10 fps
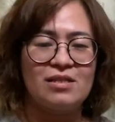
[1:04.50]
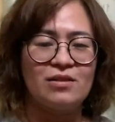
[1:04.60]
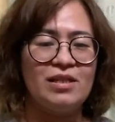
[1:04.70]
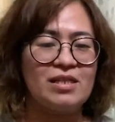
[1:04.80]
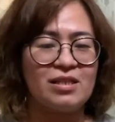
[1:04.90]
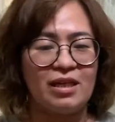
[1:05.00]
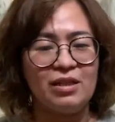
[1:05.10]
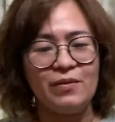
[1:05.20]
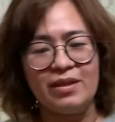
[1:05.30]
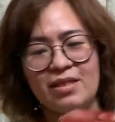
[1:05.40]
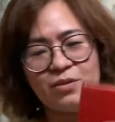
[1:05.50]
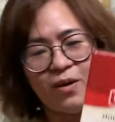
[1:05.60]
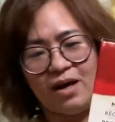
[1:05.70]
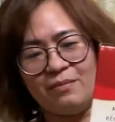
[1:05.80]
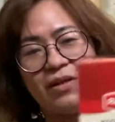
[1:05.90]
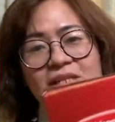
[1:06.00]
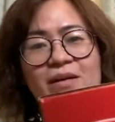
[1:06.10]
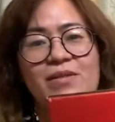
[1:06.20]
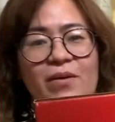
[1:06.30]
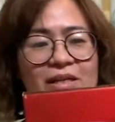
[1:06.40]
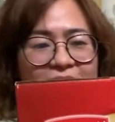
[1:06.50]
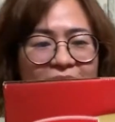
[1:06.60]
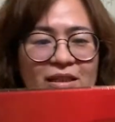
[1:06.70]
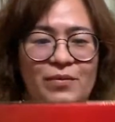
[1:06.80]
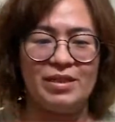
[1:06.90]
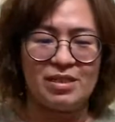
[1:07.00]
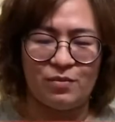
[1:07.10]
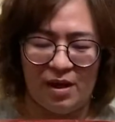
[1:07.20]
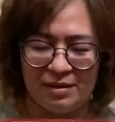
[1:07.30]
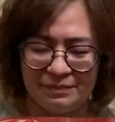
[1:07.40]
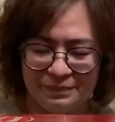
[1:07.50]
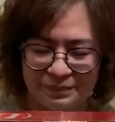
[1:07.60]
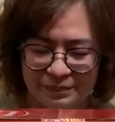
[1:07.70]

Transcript: So let's start with this one because I'm so excited with this one.